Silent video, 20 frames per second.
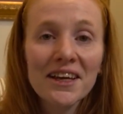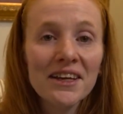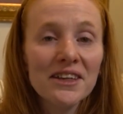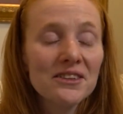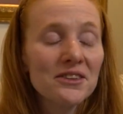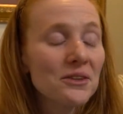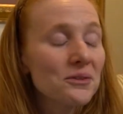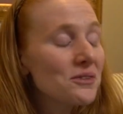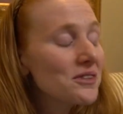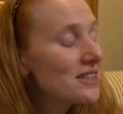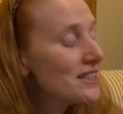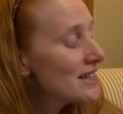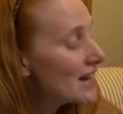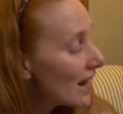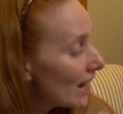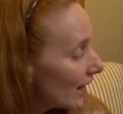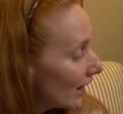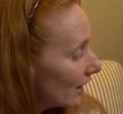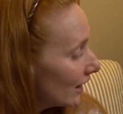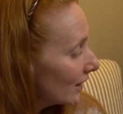So
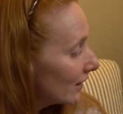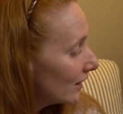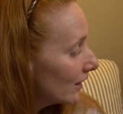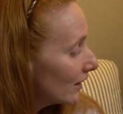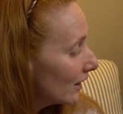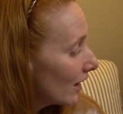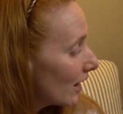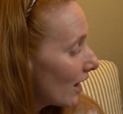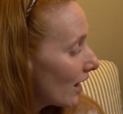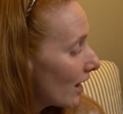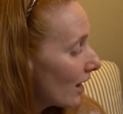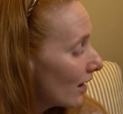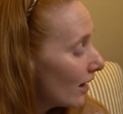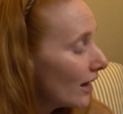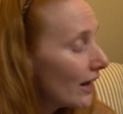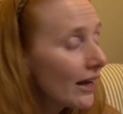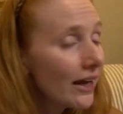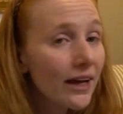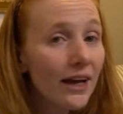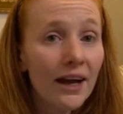today,
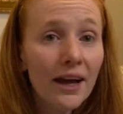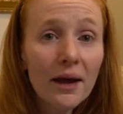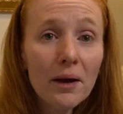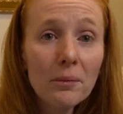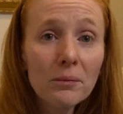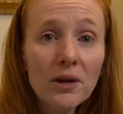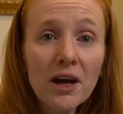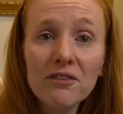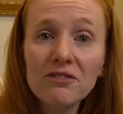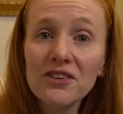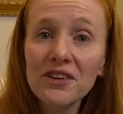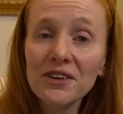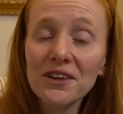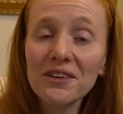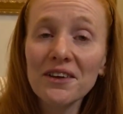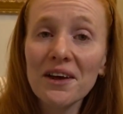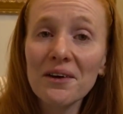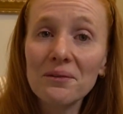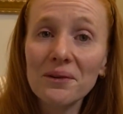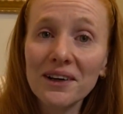I am not feeling
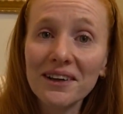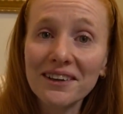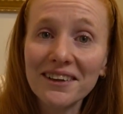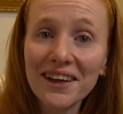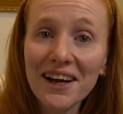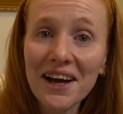that well.